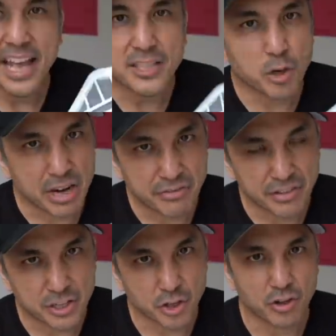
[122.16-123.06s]
It's a great
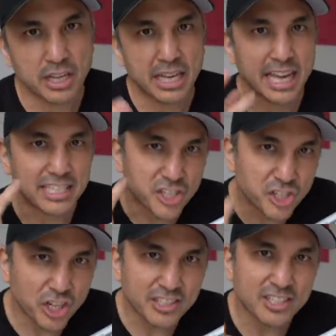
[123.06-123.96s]
feature. It
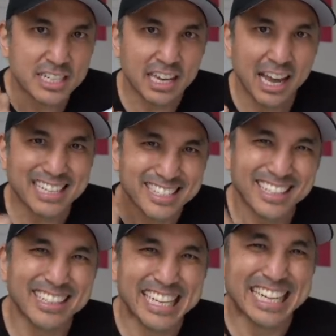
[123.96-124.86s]
shuts
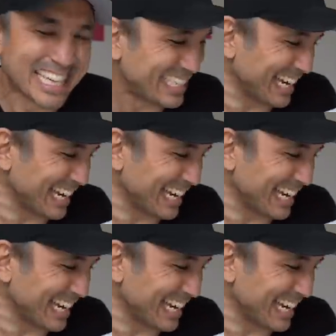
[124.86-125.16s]
nice, clean, and